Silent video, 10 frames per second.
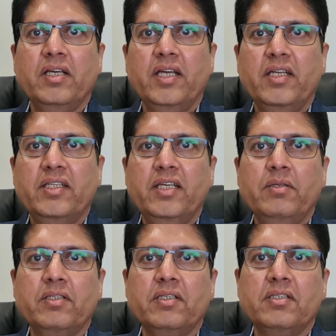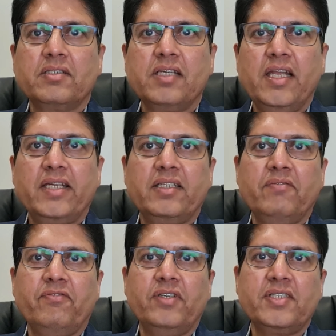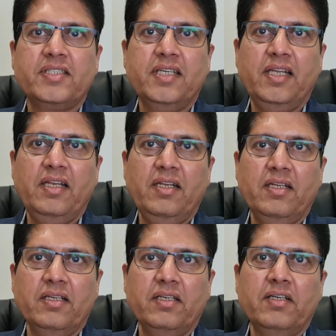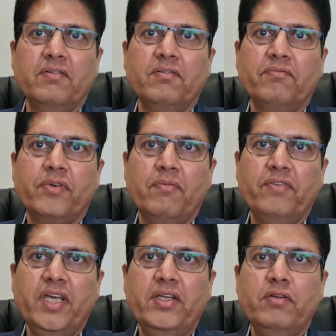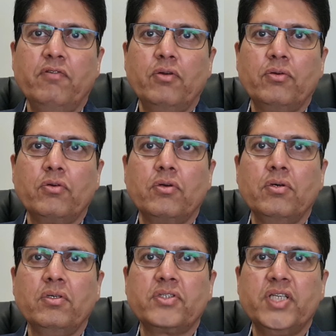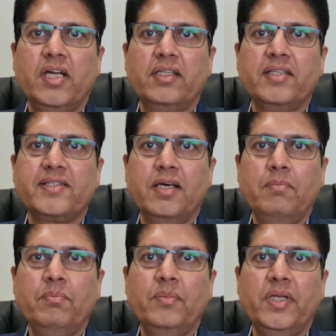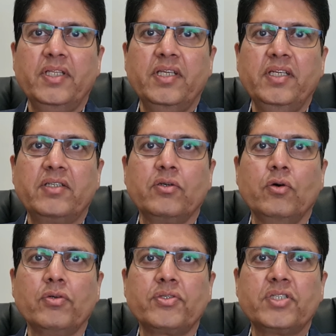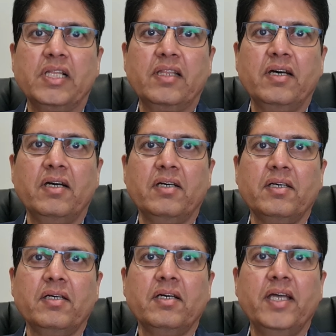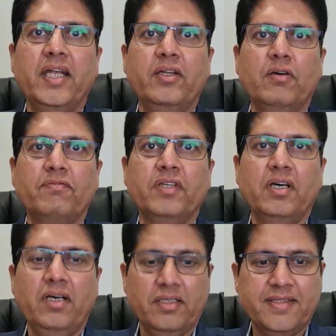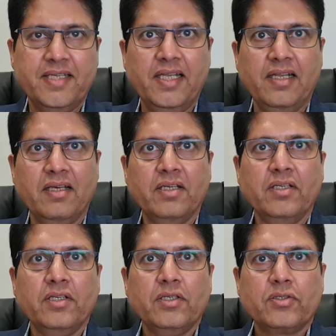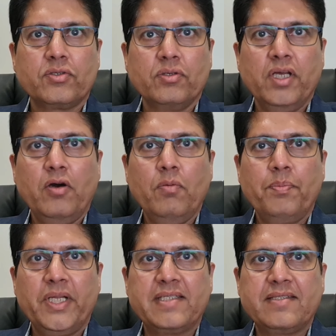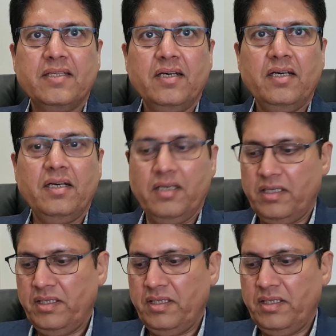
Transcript: and then select the first cell from where you want to start the sum, and then it goes till the end of the cell. So now press the